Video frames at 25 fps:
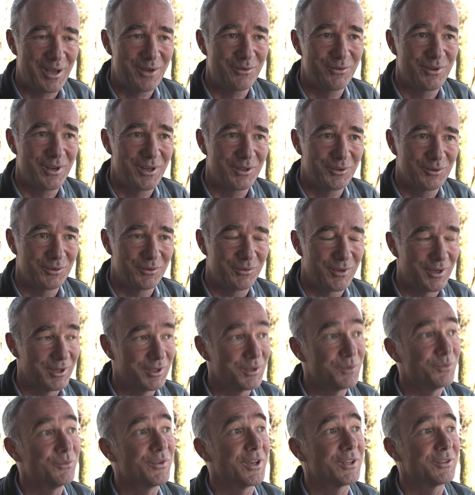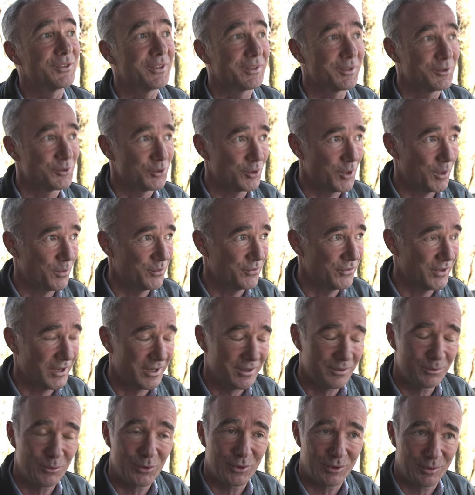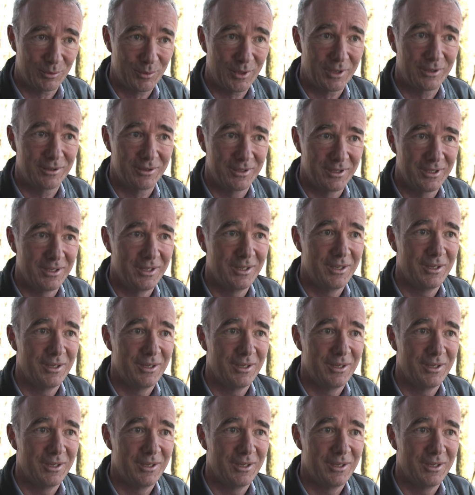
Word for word: If I get pulled over on the water, I have to prove